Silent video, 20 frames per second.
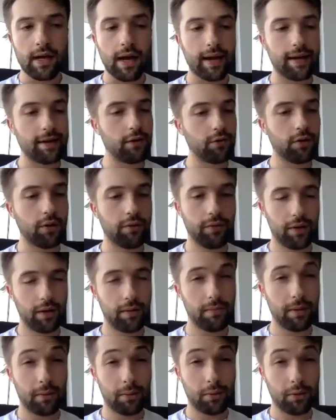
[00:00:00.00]
I don't know if you're going
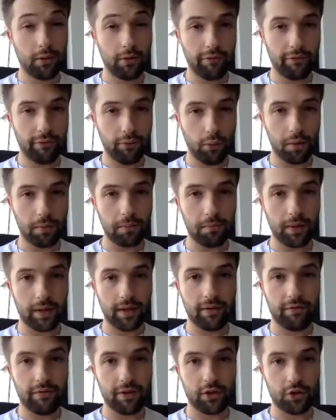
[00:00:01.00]
to be able to afford
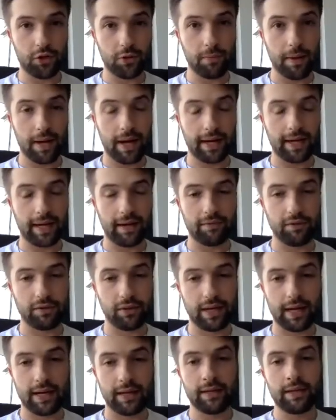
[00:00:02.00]
bringing Fisher back after
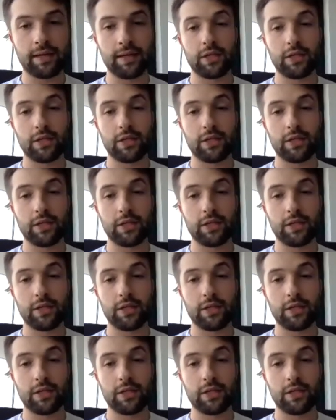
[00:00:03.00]
that,